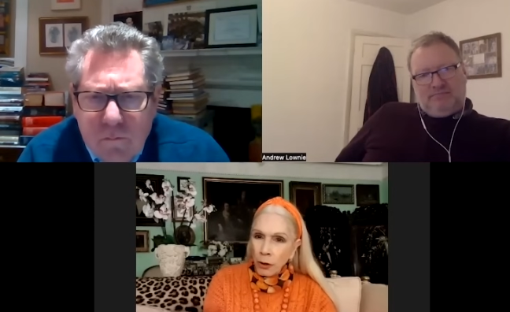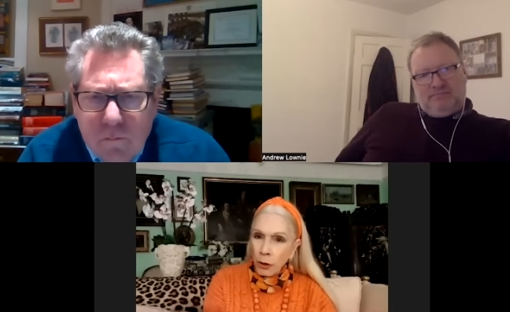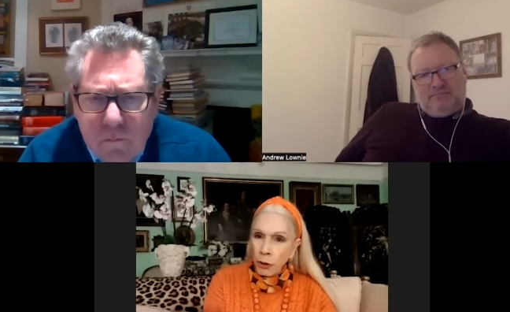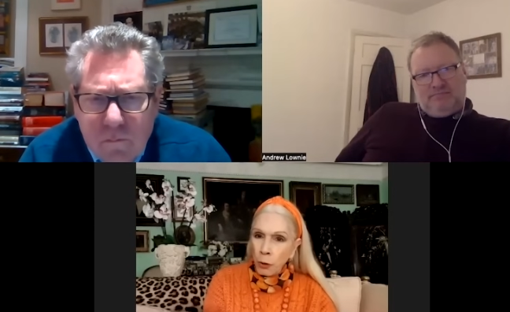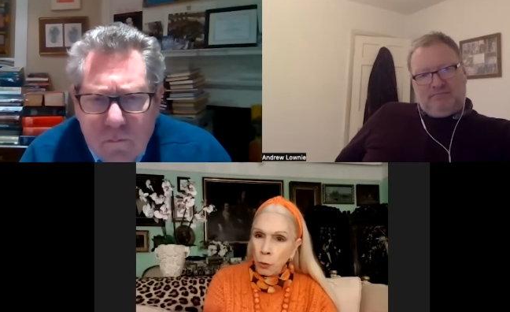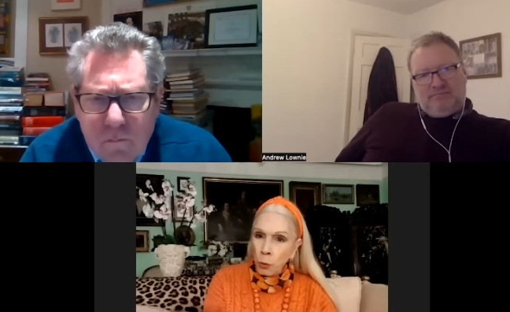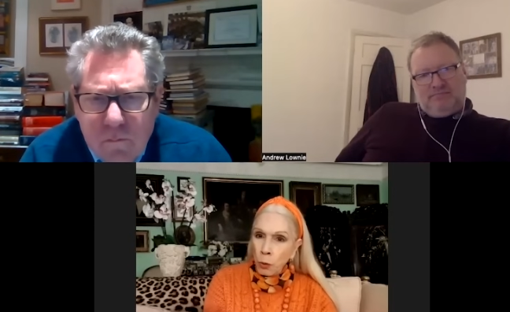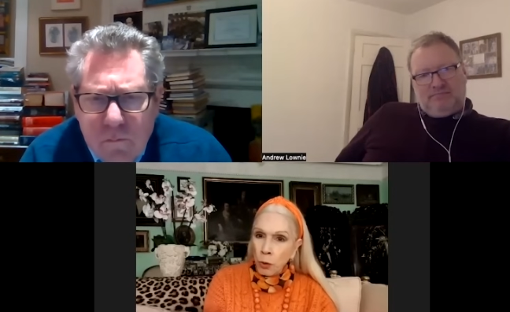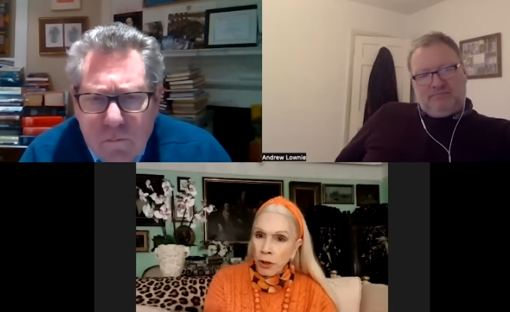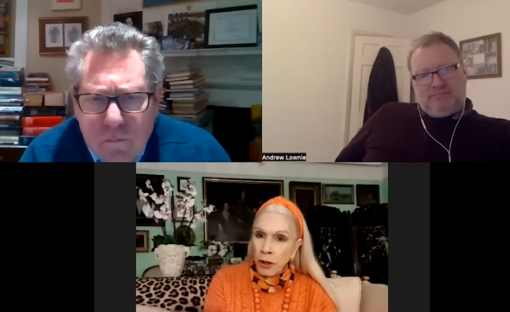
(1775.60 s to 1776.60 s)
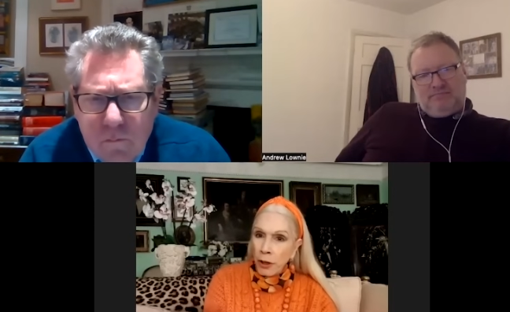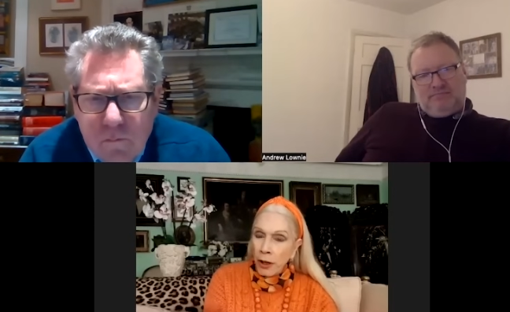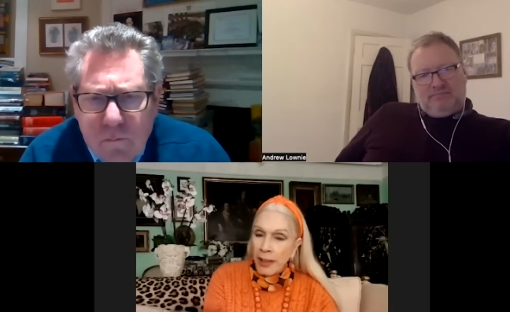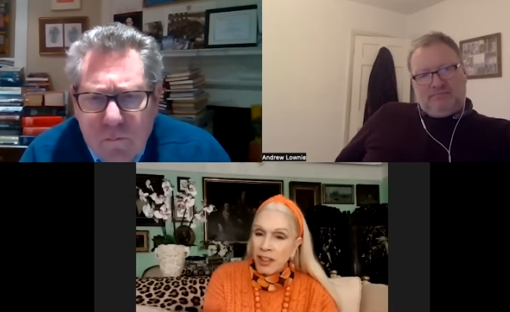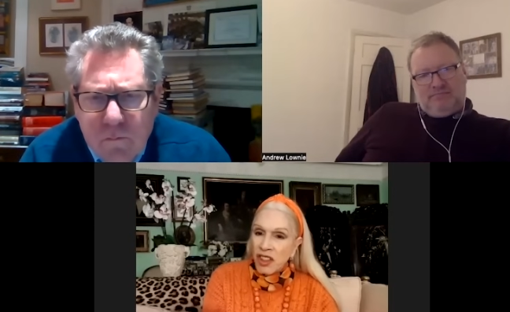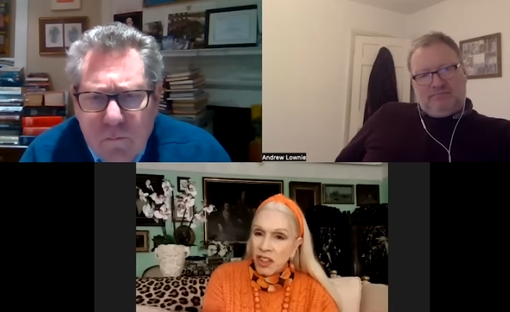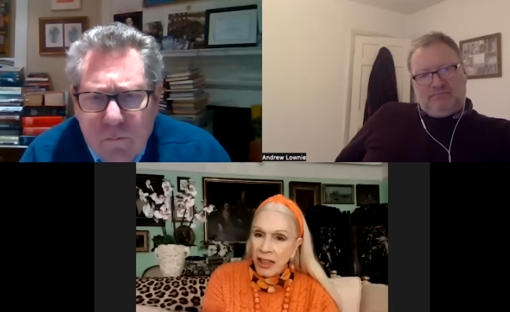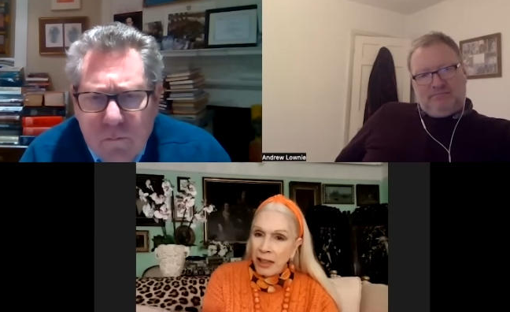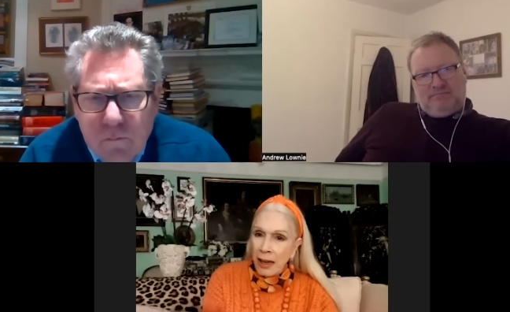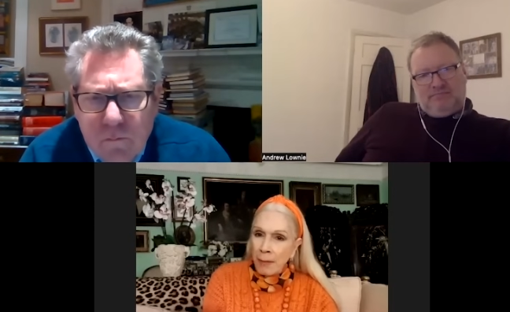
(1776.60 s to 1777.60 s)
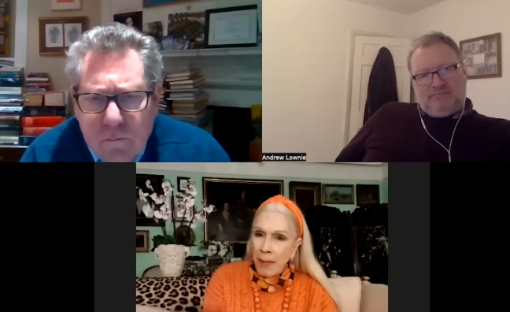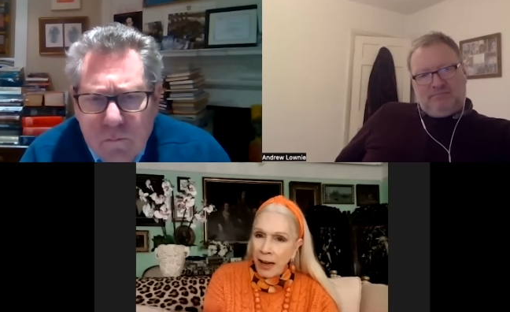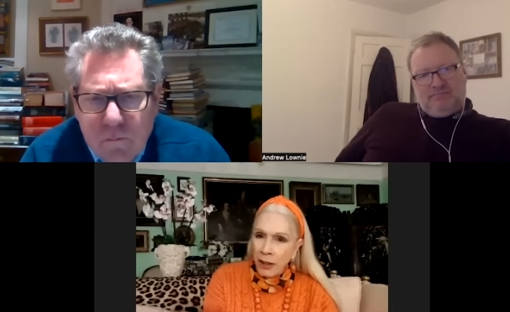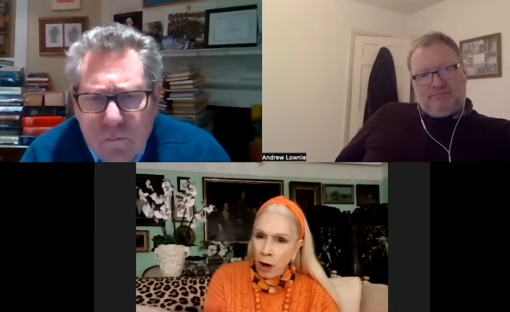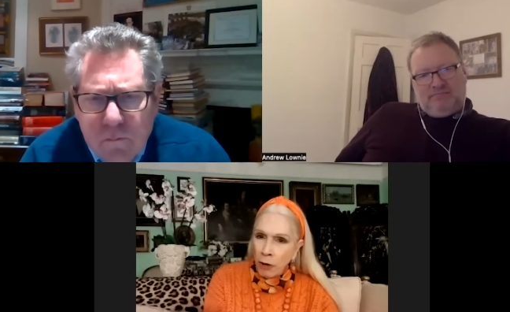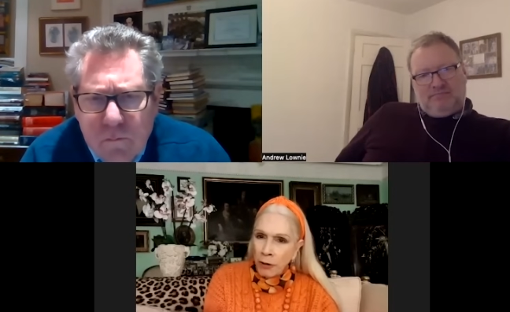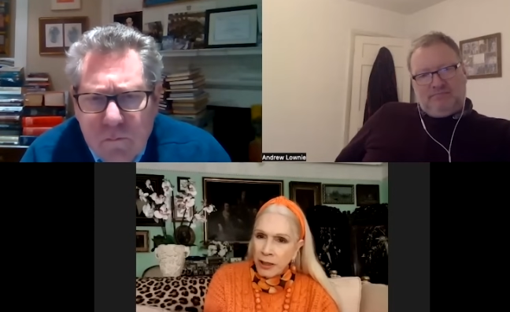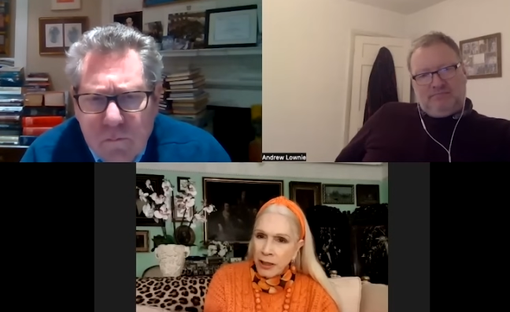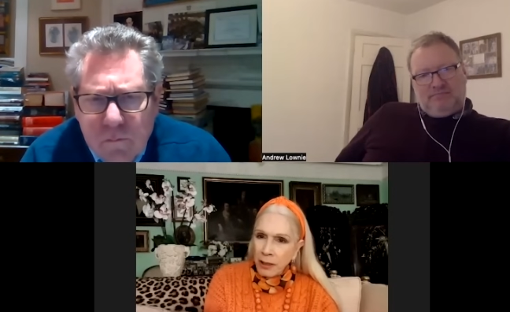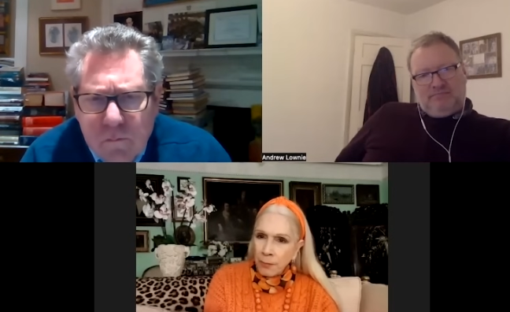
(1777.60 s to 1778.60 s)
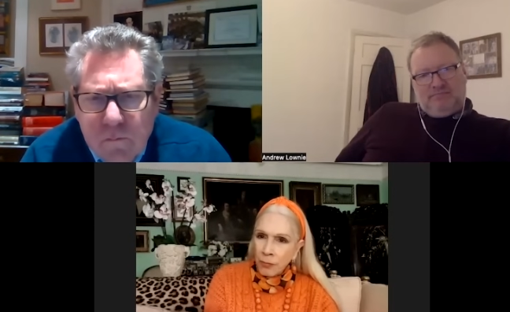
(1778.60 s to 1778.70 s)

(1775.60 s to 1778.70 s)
Speaker 1: you it's still a minority.